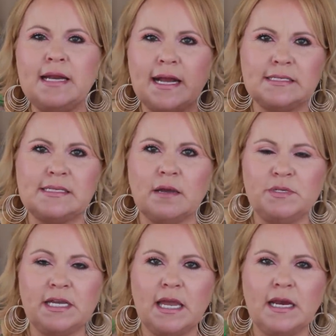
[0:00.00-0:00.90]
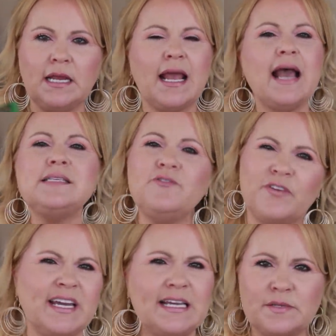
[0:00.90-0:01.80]
antiseptic in it. It has a
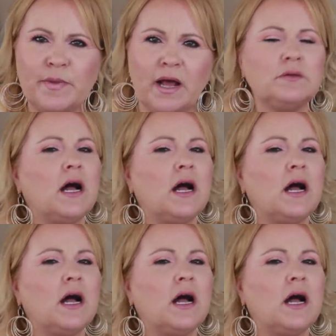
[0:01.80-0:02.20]
funky smell.